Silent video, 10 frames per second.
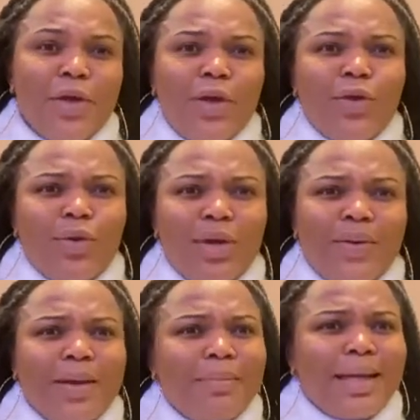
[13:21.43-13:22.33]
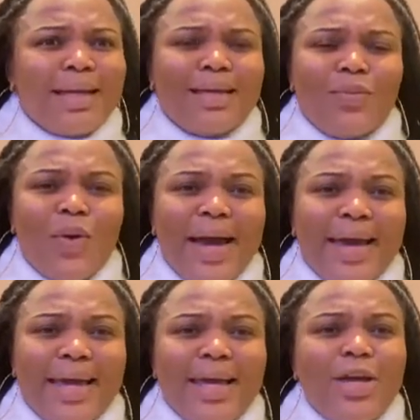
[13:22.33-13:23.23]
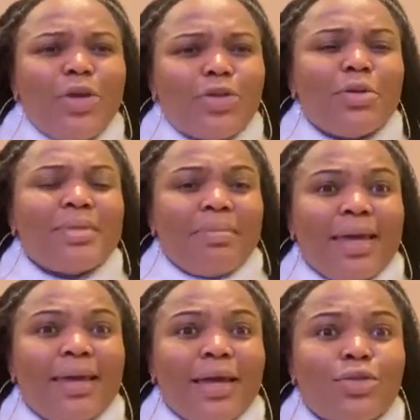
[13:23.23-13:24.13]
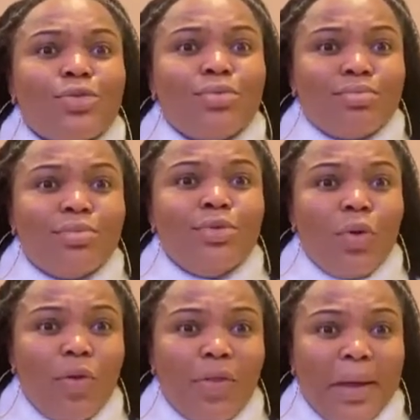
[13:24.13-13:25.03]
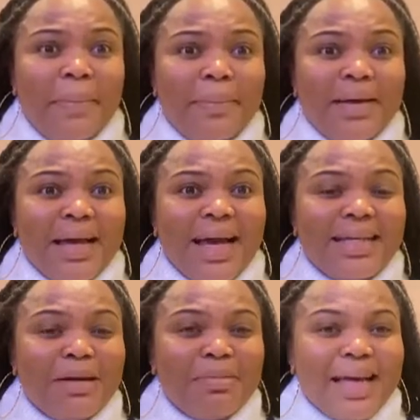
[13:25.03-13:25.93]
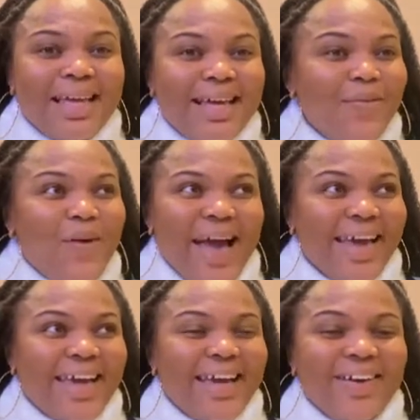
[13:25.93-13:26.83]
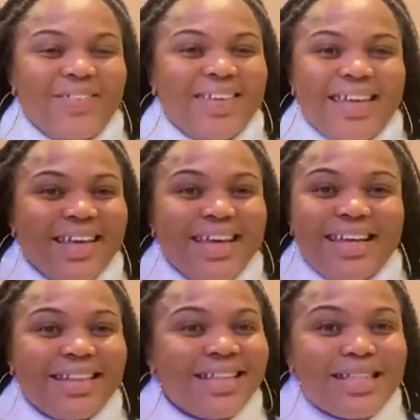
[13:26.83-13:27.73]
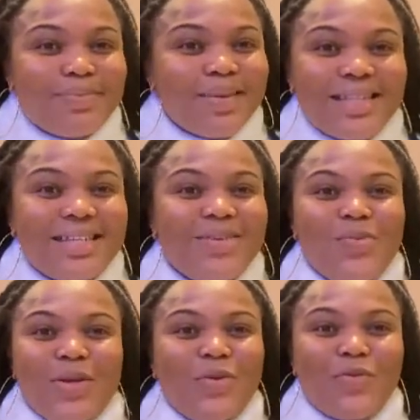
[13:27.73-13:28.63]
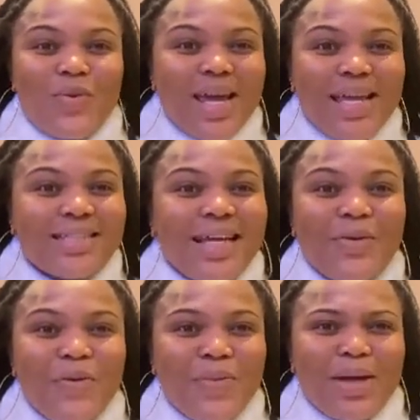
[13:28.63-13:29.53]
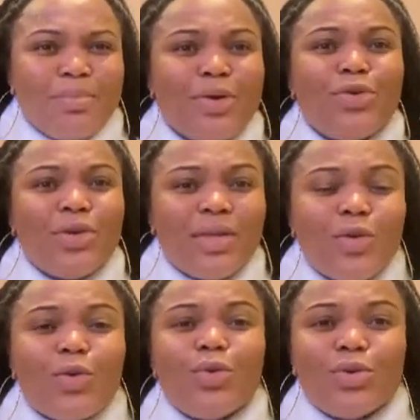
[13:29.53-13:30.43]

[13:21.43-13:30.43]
You know, I'm like, why? You know, sometimes I get to know them, and I'm like, why? Okay, this person, we're not friends and all that, but you could